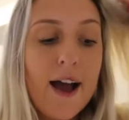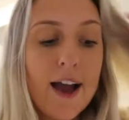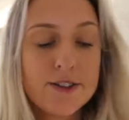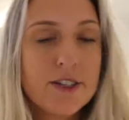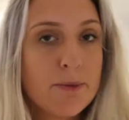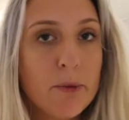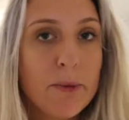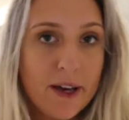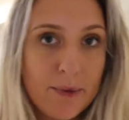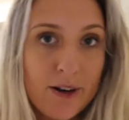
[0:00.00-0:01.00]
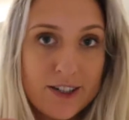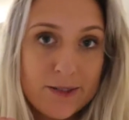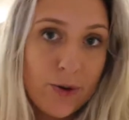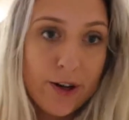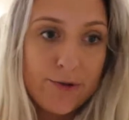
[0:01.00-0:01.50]
I also need to put makeup on because
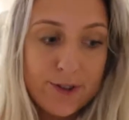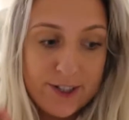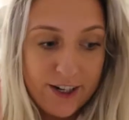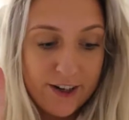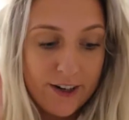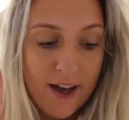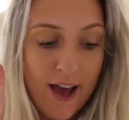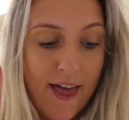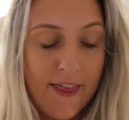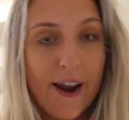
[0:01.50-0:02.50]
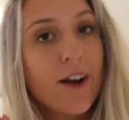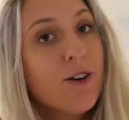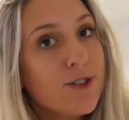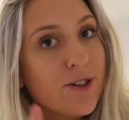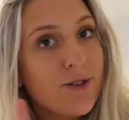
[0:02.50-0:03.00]
I'm going out for dinner, and then I
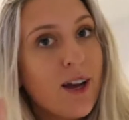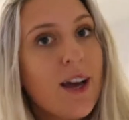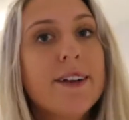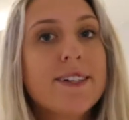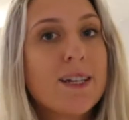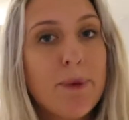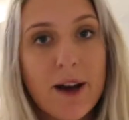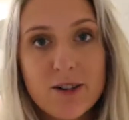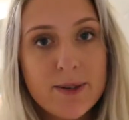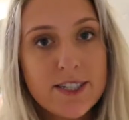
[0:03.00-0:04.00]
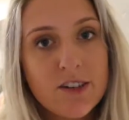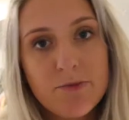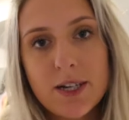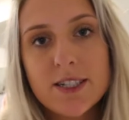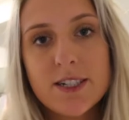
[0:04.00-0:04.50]
also need to pack all my stuff
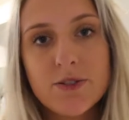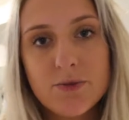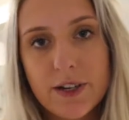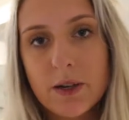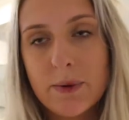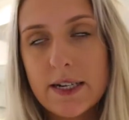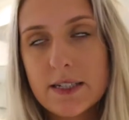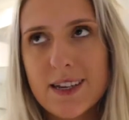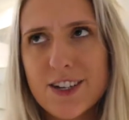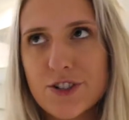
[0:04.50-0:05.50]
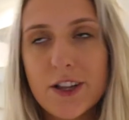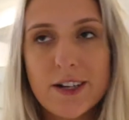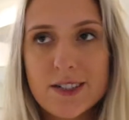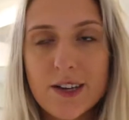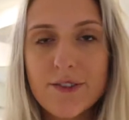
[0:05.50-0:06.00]
because it is reading week slash
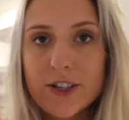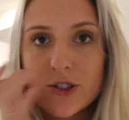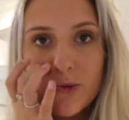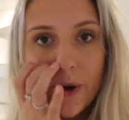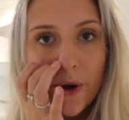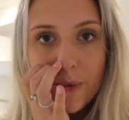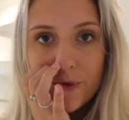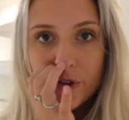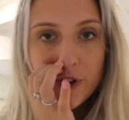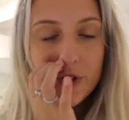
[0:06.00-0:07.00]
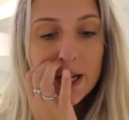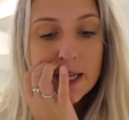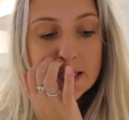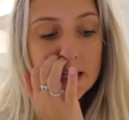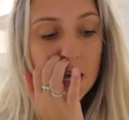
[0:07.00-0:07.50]
Thanksgiving, so I'm going home for a few
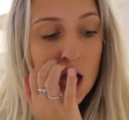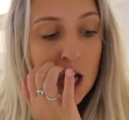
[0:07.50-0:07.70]
days.